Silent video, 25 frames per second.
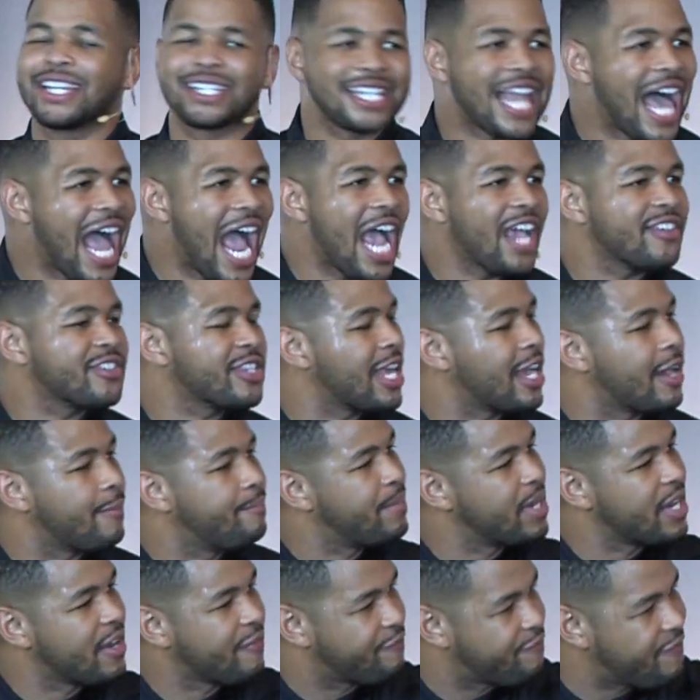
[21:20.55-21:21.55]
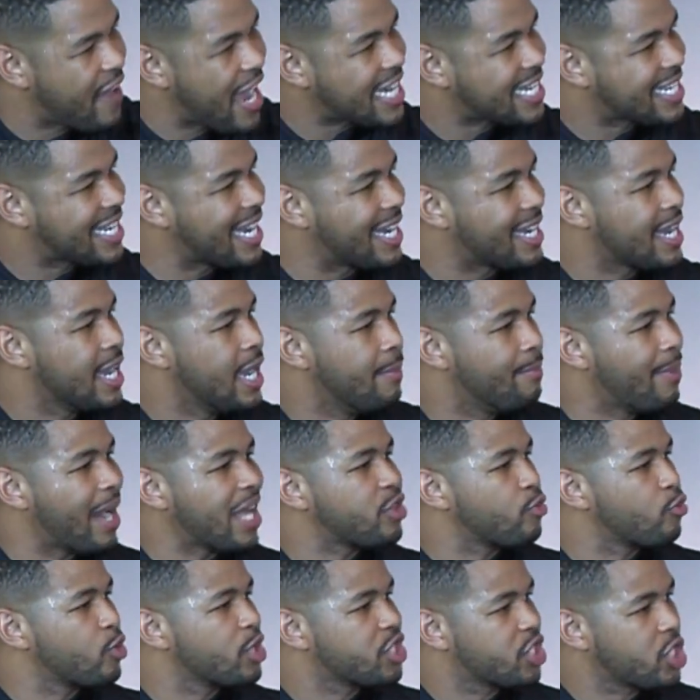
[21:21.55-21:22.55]
lives that have been affected by
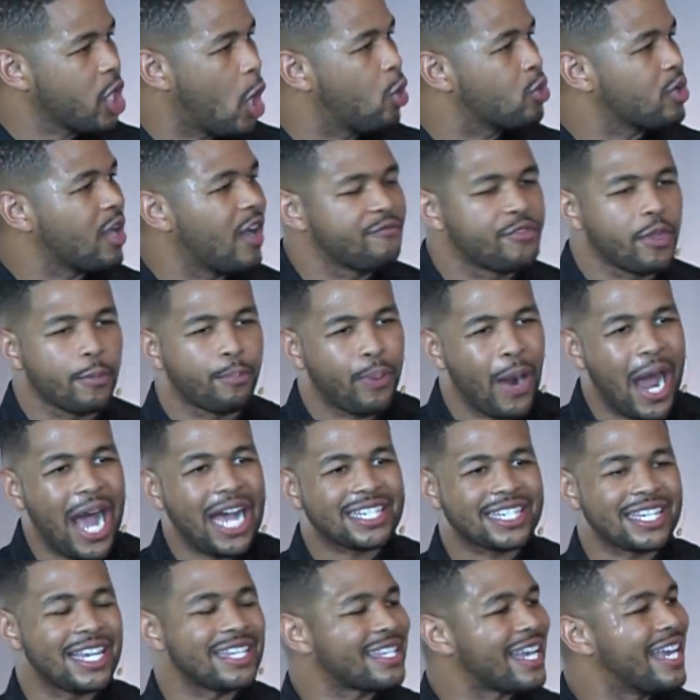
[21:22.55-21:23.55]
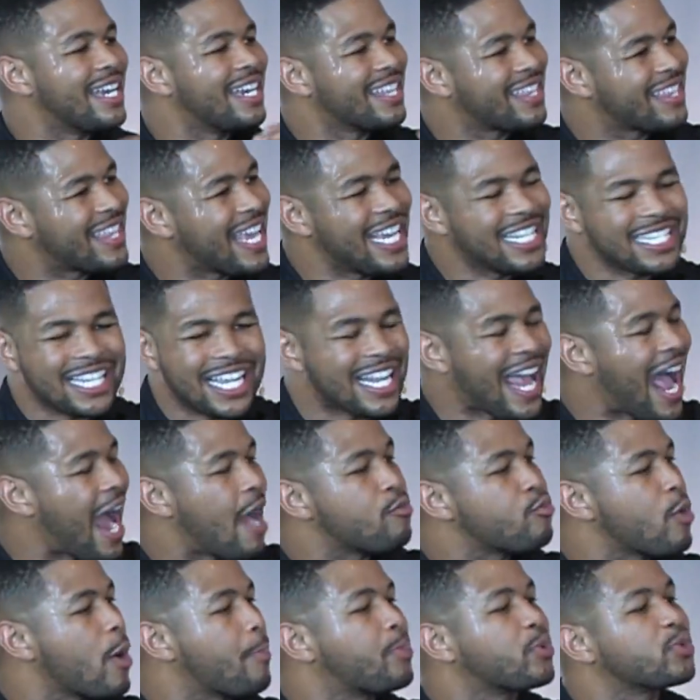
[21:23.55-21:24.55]
the result of the process and the thing that I
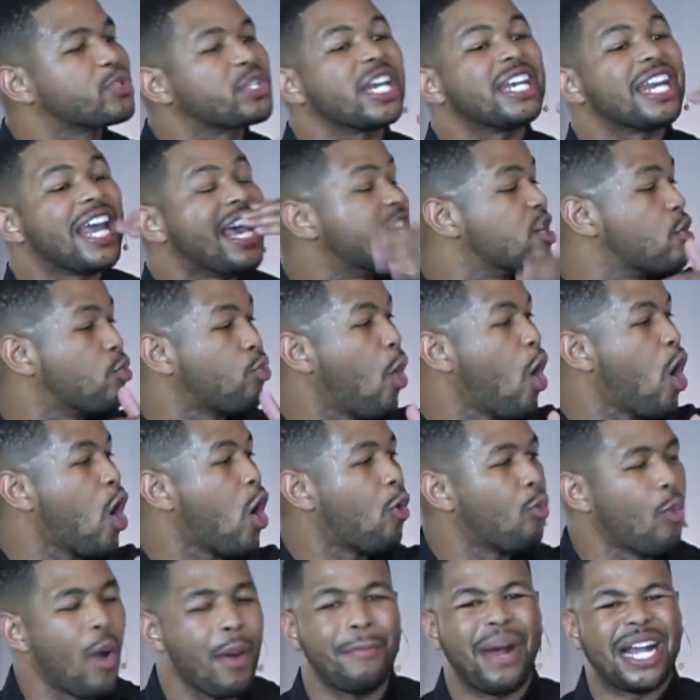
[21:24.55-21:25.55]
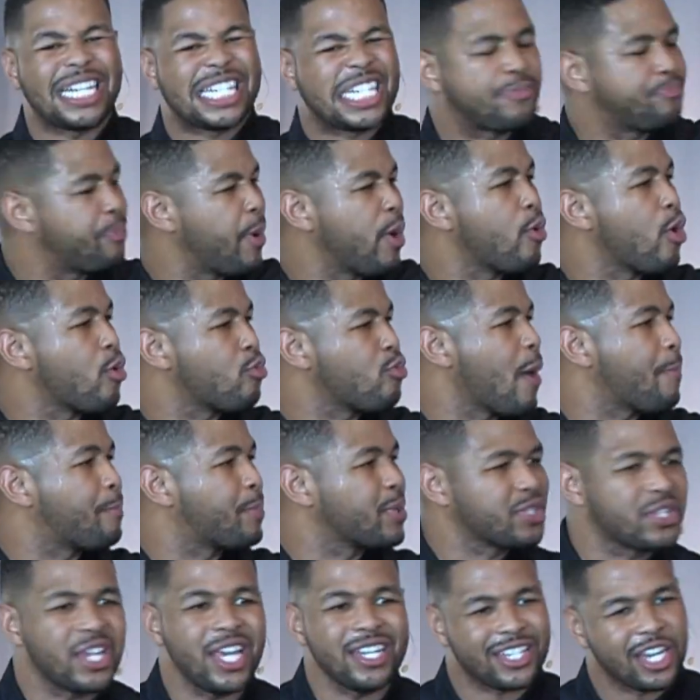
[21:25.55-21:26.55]
represent in the world. What my spirit
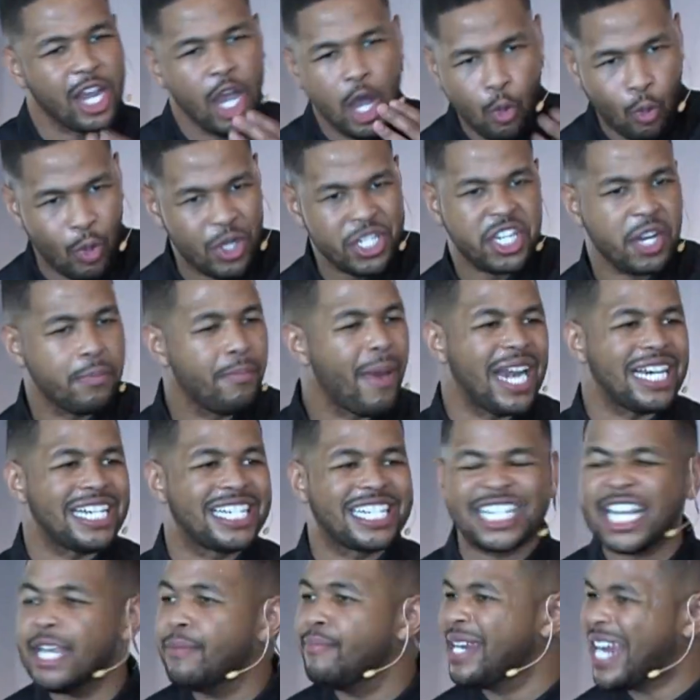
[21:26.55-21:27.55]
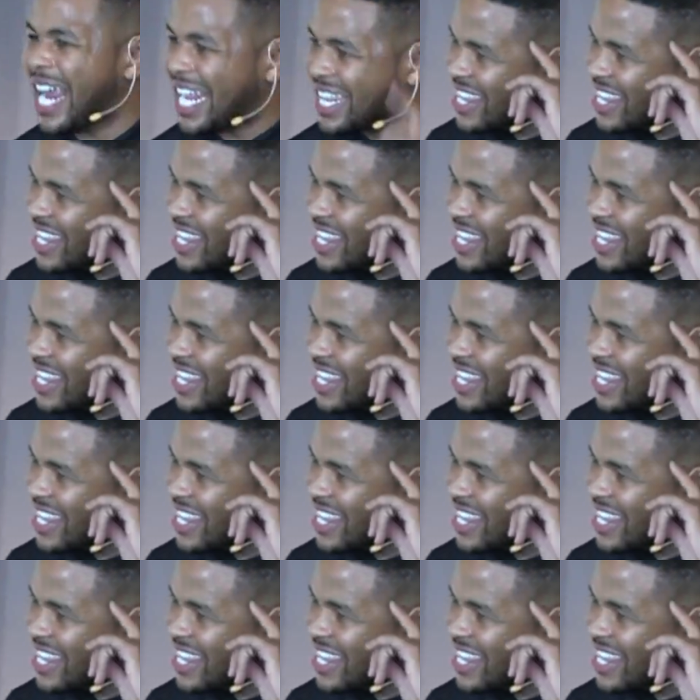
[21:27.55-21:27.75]
represents when somebody see me, they